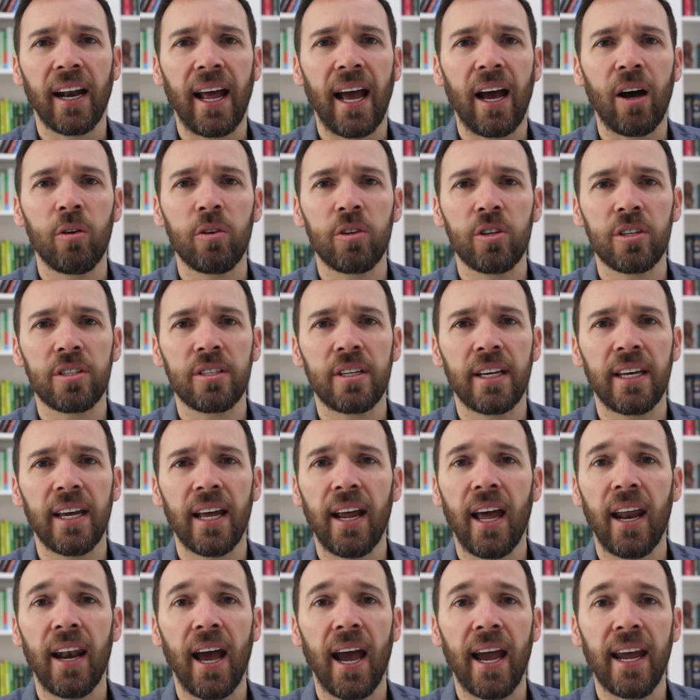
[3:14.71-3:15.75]
it out just to
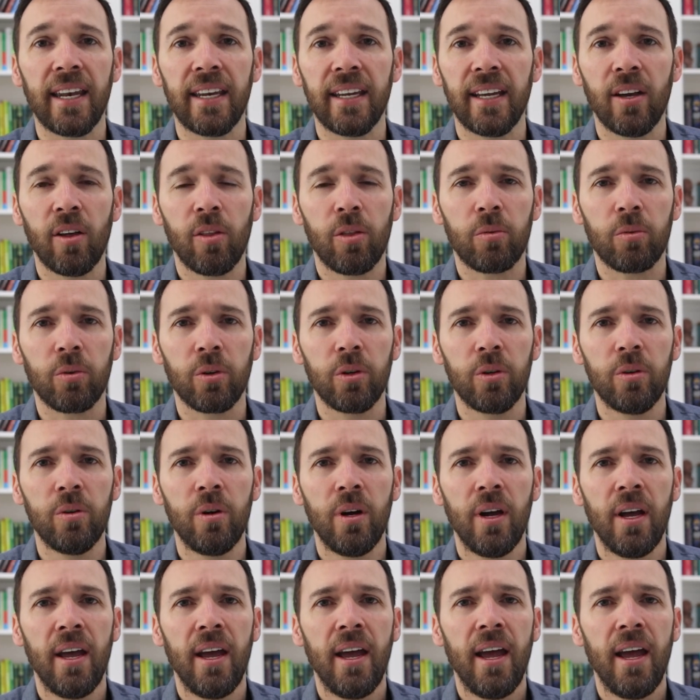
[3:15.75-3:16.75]
get an idea through.